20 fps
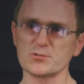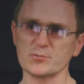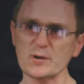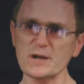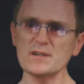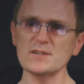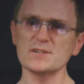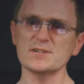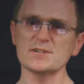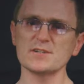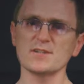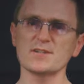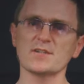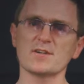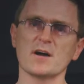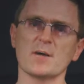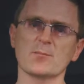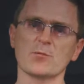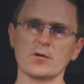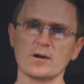wait until
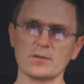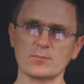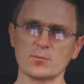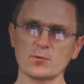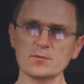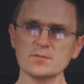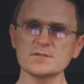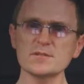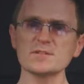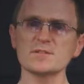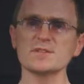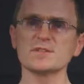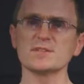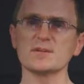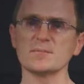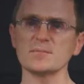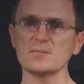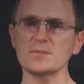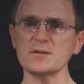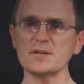the upgrade process is
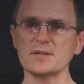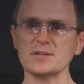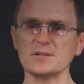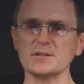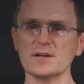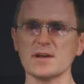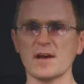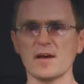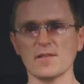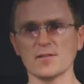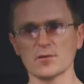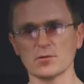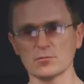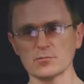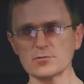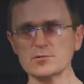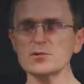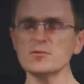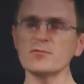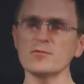complete and the
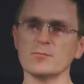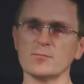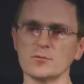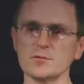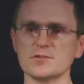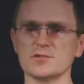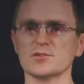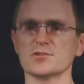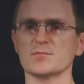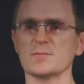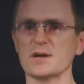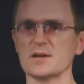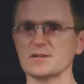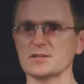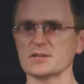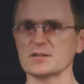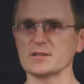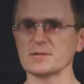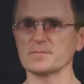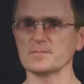router reboots
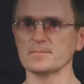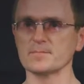automatically.